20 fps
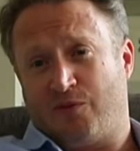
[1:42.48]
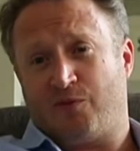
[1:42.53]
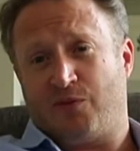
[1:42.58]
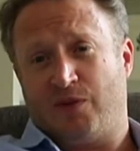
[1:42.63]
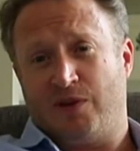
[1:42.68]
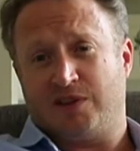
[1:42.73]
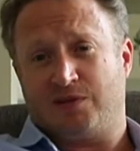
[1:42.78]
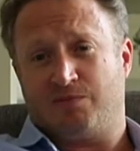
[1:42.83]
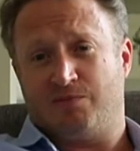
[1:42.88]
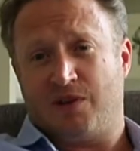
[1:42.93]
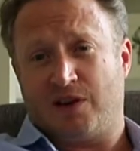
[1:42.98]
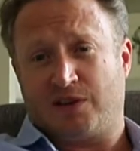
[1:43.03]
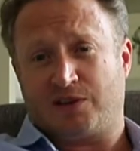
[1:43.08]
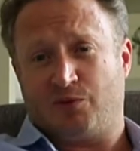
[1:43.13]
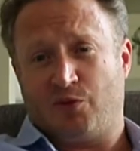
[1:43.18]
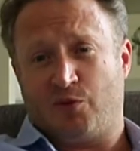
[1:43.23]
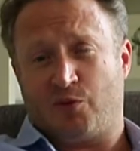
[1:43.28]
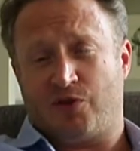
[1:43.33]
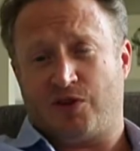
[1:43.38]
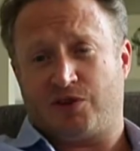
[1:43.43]
There's much
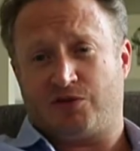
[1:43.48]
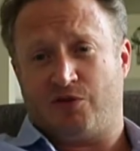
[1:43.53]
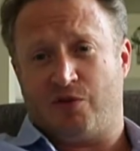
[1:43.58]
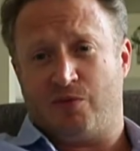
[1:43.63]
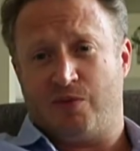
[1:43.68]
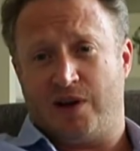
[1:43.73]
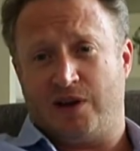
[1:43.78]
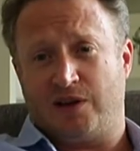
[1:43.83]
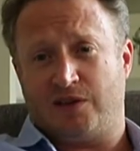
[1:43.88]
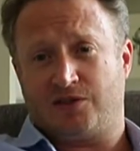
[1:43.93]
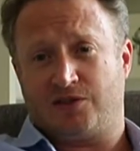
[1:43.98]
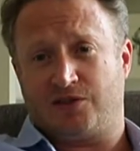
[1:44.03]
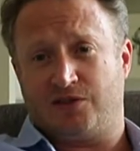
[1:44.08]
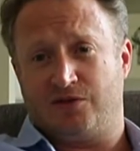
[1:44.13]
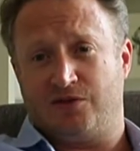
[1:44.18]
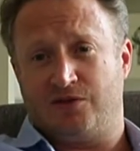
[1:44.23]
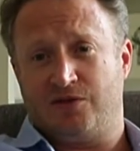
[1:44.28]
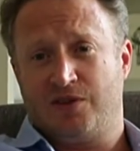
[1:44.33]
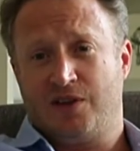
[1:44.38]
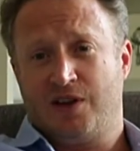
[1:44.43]
more pressure on men
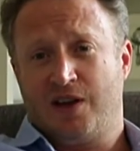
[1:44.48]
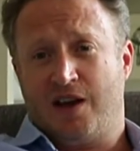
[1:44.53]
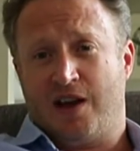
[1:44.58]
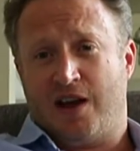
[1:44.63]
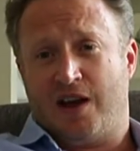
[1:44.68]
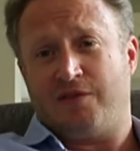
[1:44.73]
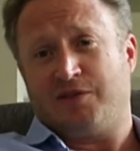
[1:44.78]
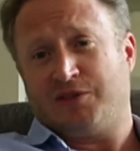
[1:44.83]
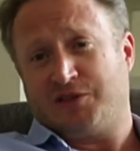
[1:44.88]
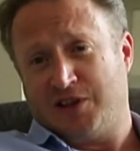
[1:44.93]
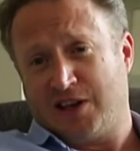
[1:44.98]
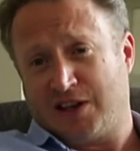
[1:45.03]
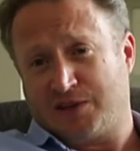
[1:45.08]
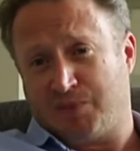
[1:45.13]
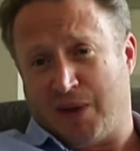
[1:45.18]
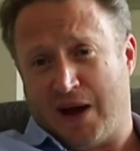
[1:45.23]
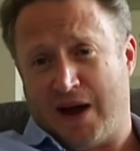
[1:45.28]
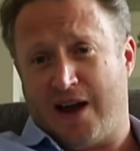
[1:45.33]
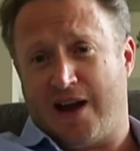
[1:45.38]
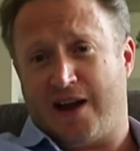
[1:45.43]
to have a
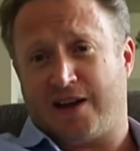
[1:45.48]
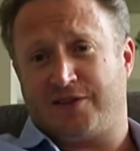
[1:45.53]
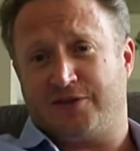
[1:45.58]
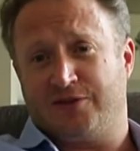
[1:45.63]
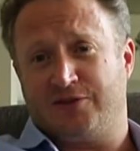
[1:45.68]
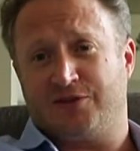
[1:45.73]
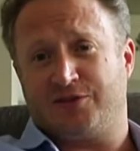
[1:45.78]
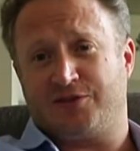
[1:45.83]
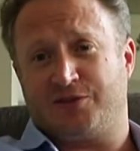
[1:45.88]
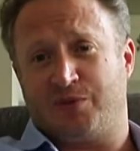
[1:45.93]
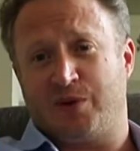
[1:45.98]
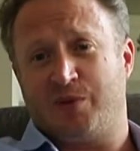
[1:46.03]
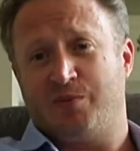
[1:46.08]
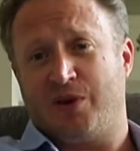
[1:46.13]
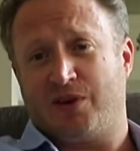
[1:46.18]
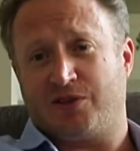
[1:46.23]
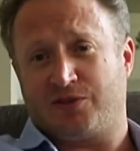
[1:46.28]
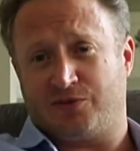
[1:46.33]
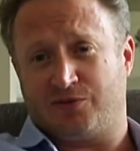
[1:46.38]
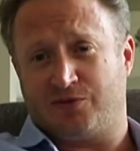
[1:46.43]
six-pack and to be
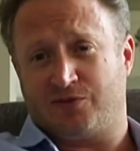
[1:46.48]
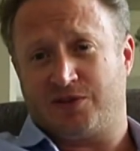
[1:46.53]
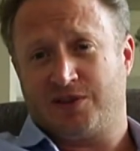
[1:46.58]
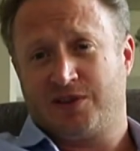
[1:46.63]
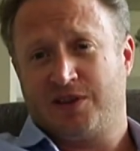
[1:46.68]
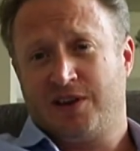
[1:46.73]
muscled.